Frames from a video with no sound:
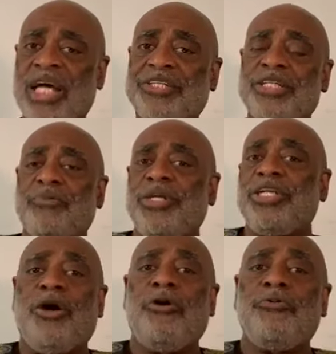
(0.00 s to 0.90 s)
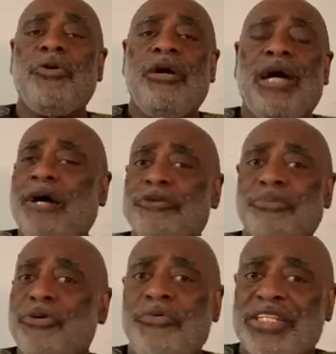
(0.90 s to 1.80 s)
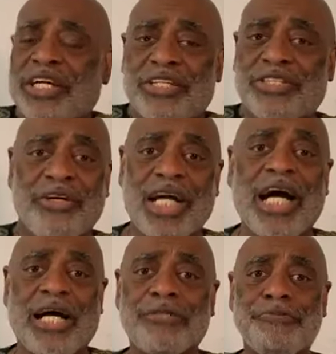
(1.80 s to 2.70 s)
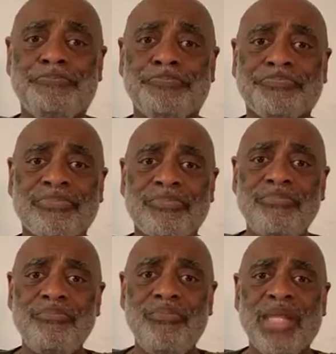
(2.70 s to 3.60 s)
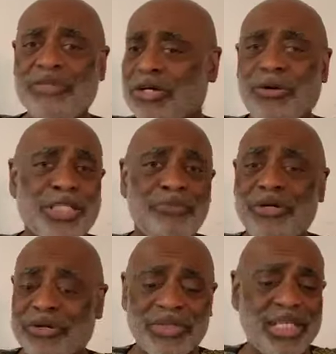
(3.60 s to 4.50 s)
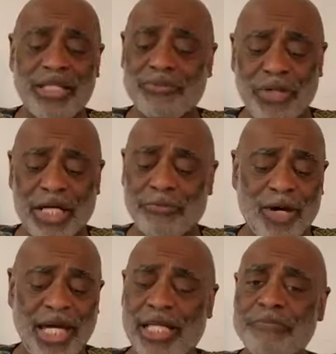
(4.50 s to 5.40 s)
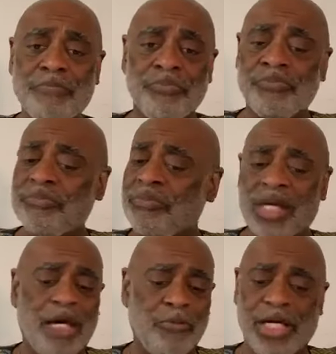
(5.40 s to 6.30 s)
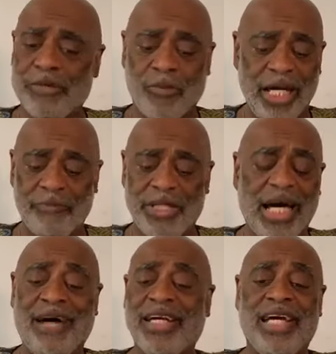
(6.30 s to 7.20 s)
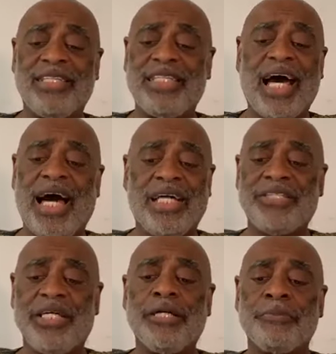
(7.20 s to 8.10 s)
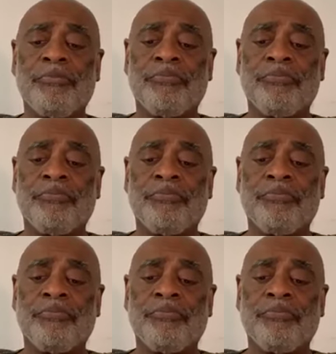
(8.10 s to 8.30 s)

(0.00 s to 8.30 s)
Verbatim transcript: And since we know how the movie is going to turn out, the Course in Miracles says we can wait, and we can wait without anxiety.